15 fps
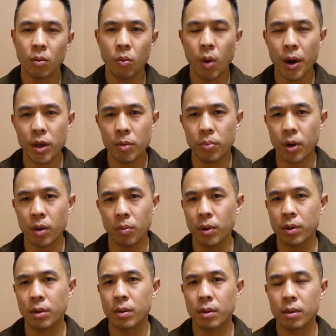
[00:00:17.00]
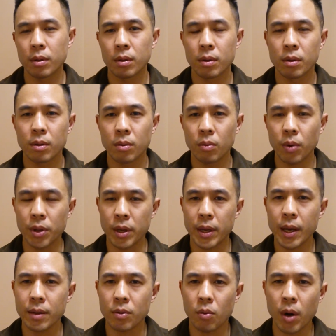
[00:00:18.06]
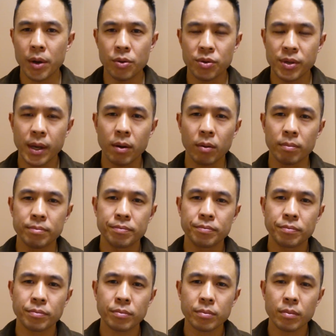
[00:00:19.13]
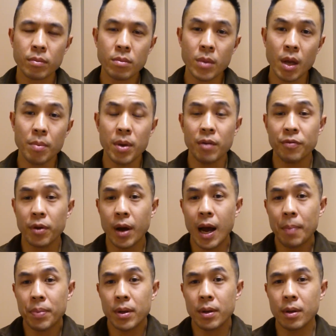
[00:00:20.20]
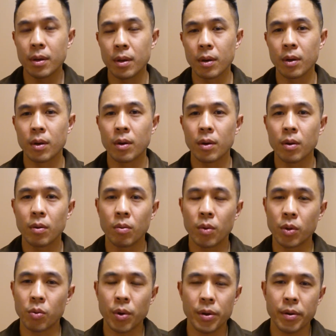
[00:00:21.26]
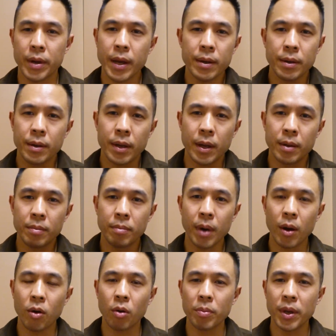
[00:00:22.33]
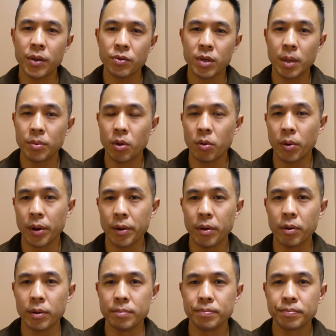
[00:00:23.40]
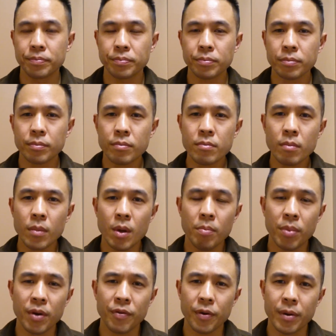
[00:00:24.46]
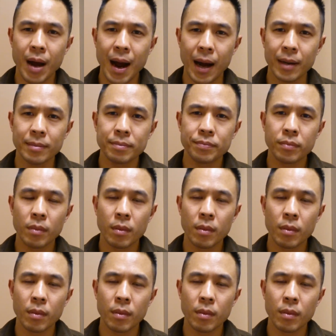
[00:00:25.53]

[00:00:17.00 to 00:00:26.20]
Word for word: why you put up with what you get and why you settle. I mean, if you're happy with what you're getting, then by all means keep doing what you're doing. But if you're not,